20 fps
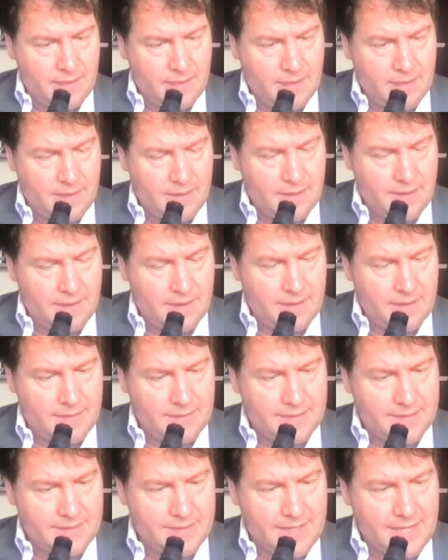Yeah,
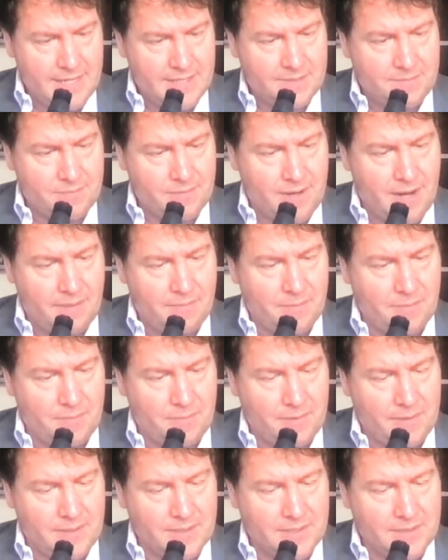that's
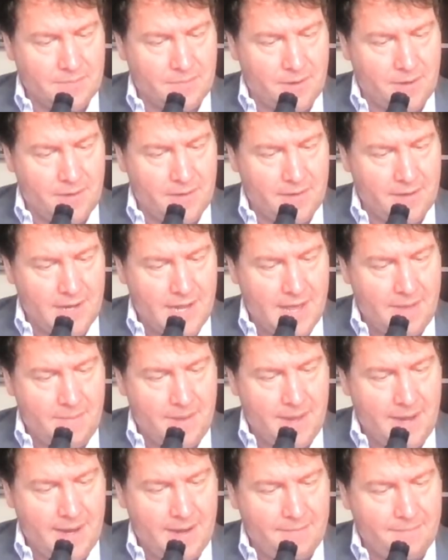probably smart. I
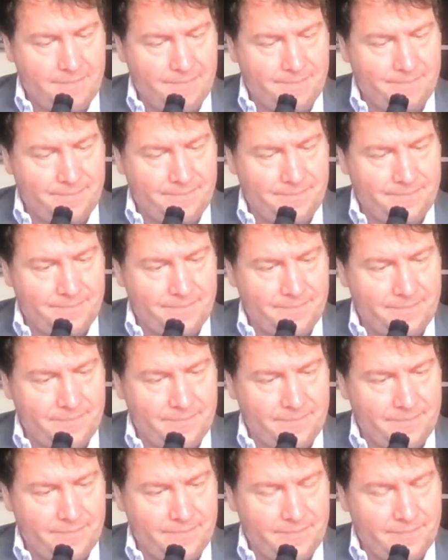mean,
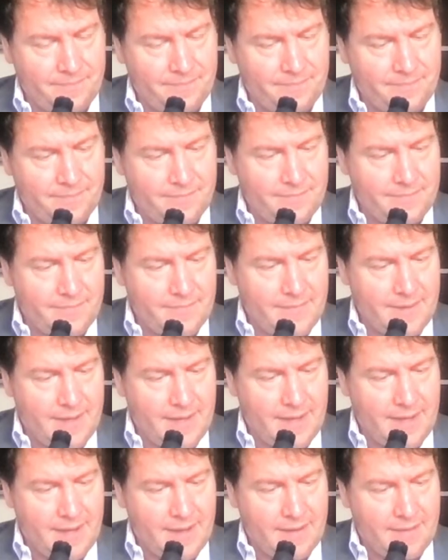
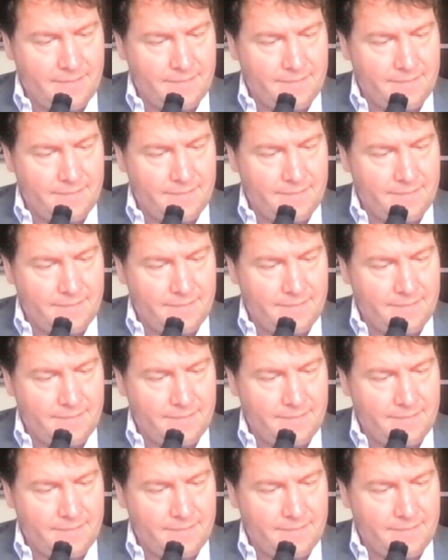yeah.